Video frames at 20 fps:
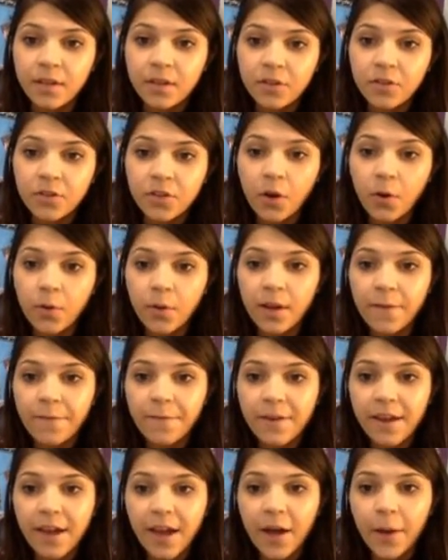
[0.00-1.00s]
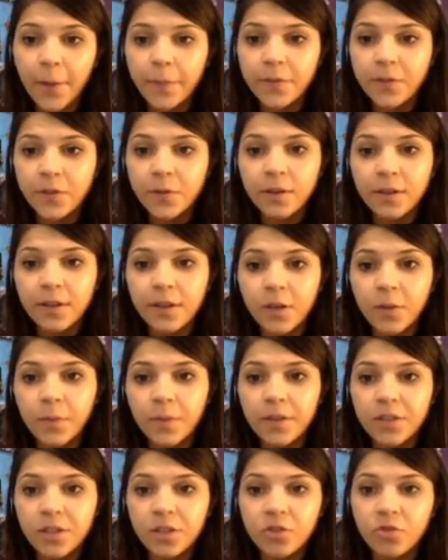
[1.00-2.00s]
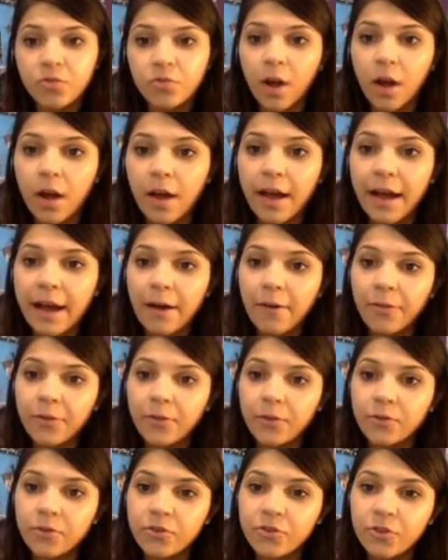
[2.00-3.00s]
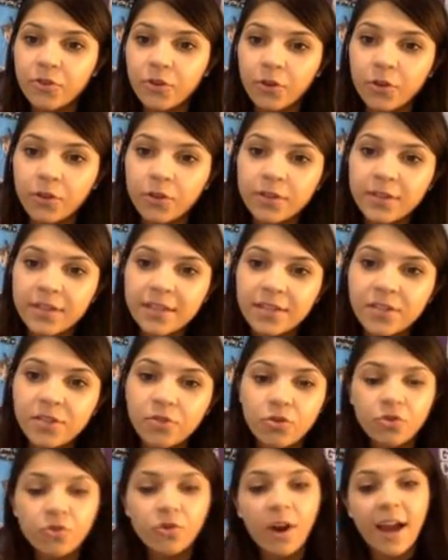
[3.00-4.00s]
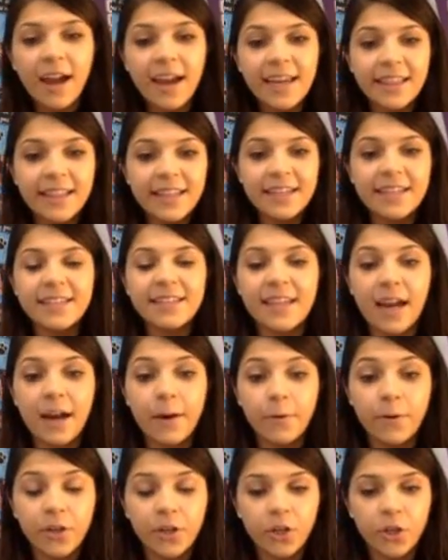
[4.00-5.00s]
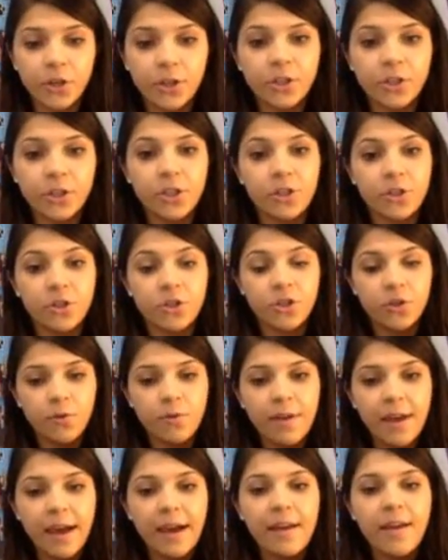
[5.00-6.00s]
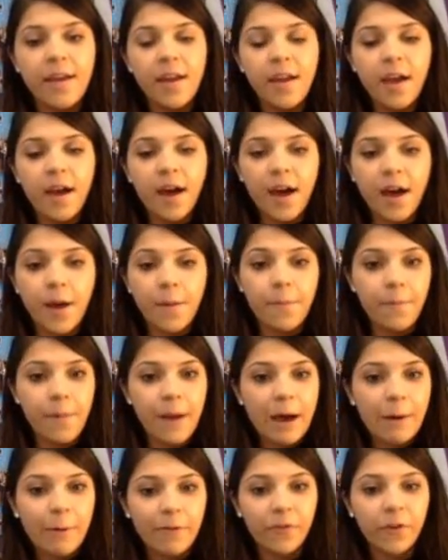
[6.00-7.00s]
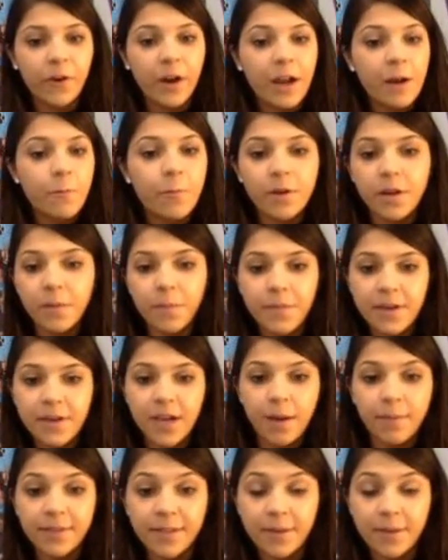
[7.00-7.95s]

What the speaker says: So if it helps you a little bit to draw out those circles as you're trying this, I would encourage you to do that. However, I wouldn't become